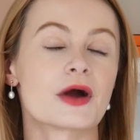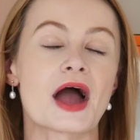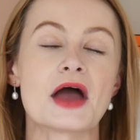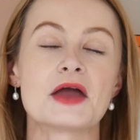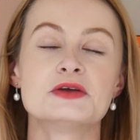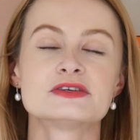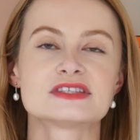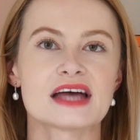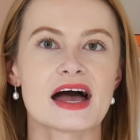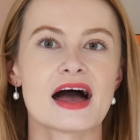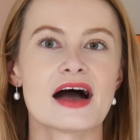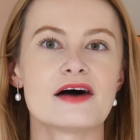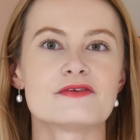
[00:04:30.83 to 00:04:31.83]
I used to
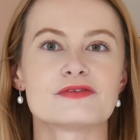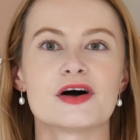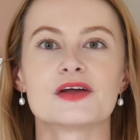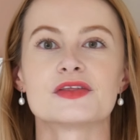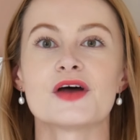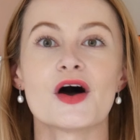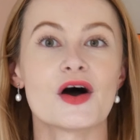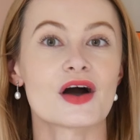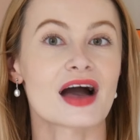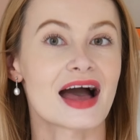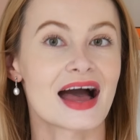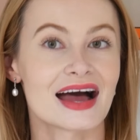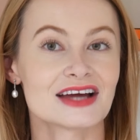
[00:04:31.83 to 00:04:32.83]
have an
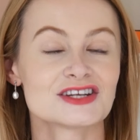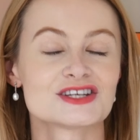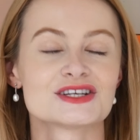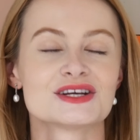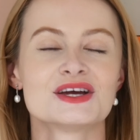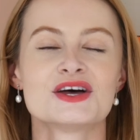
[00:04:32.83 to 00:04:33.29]
H